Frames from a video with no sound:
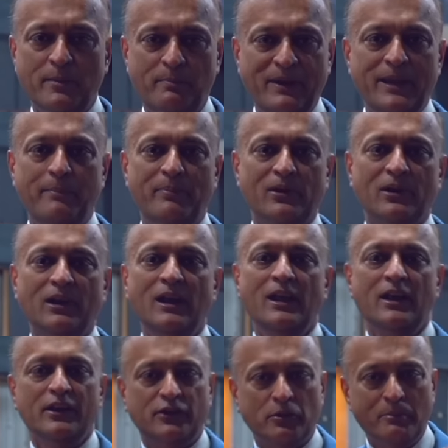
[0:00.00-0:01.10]
the people
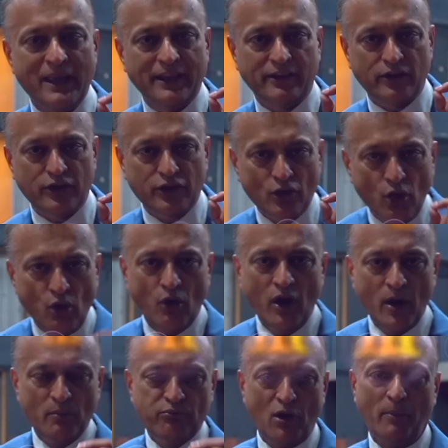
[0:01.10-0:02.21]
to make your
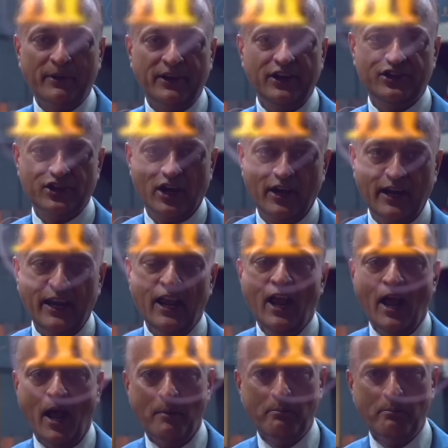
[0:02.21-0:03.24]
property journey a